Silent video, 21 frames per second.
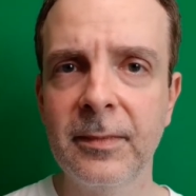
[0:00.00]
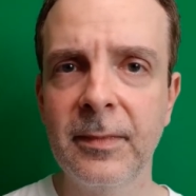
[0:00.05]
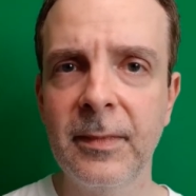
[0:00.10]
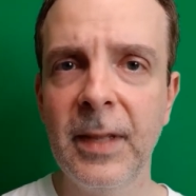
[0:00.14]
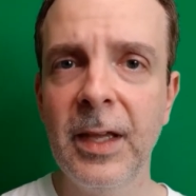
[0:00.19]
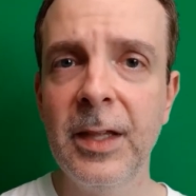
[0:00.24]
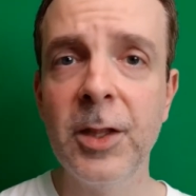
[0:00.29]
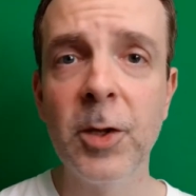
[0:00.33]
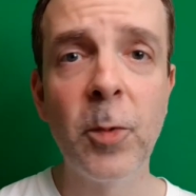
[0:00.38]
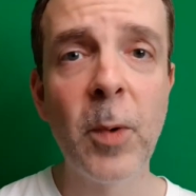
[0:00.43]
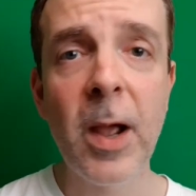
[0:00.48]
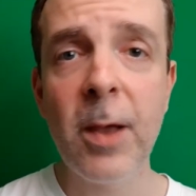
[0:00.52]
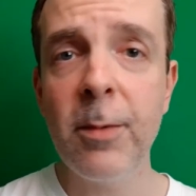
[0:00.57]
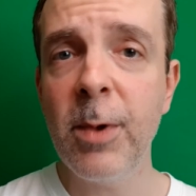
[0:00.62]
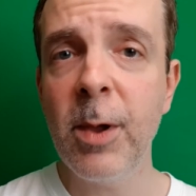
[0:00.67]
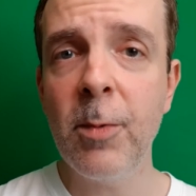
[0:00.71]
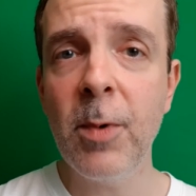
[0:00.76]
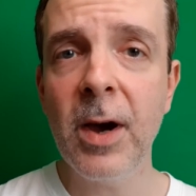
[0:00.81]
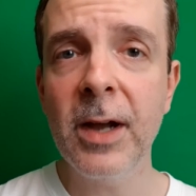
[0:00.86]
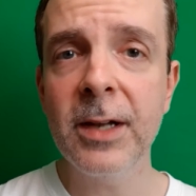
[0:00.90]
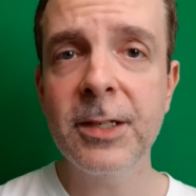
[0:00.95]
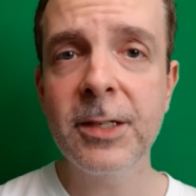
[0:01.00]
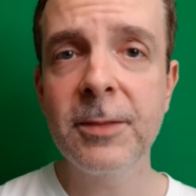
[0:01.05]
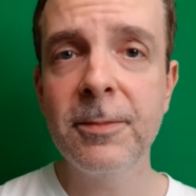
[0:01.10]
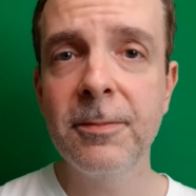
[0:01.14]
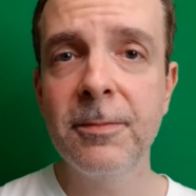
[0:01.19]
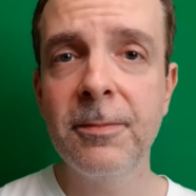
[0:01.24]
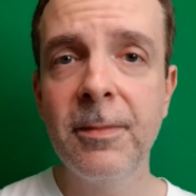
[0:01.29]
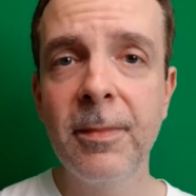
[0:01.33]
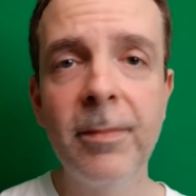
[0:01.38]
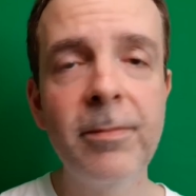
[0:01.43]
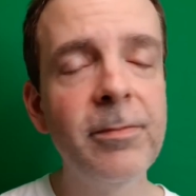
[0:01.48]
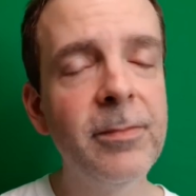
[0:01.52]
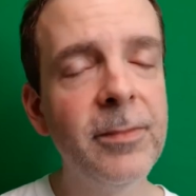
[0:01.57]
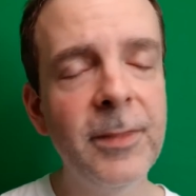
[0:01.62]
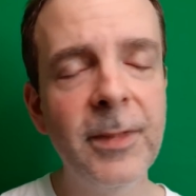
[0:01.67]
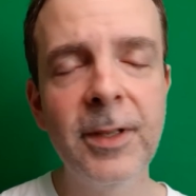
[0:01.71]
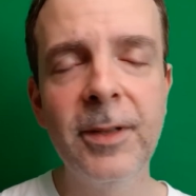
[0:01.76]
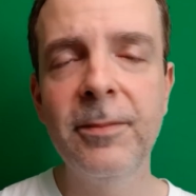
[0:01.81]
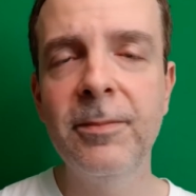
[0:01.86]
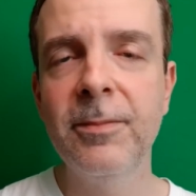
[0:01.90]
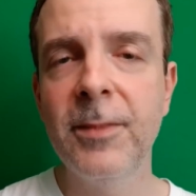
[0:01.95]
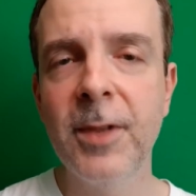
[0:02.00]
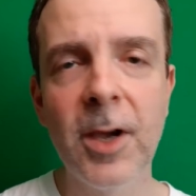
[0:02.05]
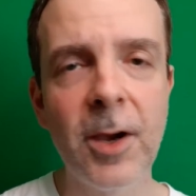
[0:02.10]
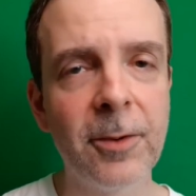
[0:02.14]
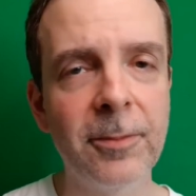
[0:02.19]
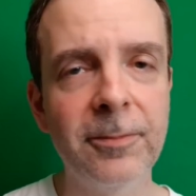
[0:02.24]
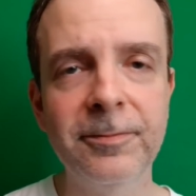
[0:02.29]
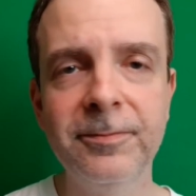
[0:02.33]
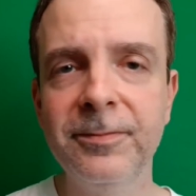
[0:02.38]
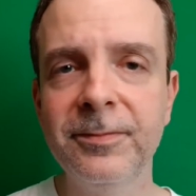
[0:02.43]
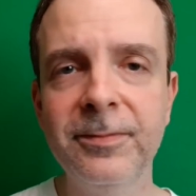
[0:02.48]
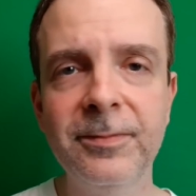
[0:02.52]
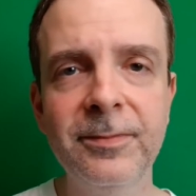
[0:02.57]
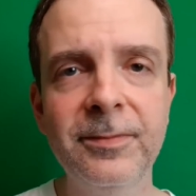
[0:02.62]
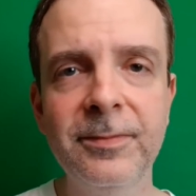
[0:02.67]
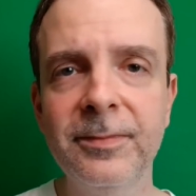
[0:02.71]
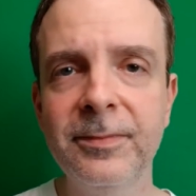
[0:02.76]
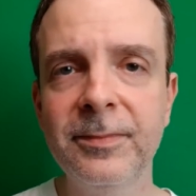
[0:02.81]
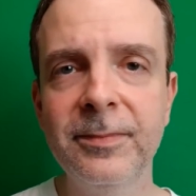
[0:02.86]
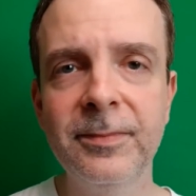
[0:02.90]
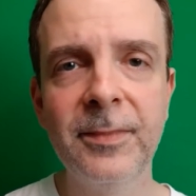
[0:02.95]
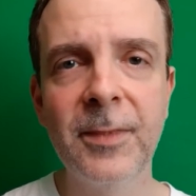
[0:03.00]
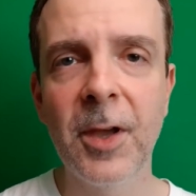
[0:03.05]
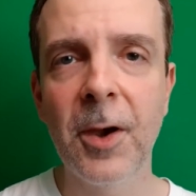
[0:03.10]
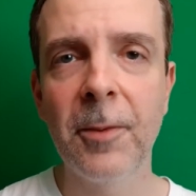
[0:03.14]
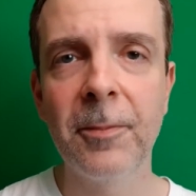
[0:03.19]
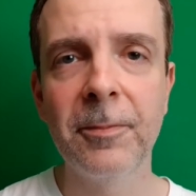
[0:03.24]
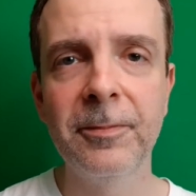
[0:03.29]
In the way we want? No. No.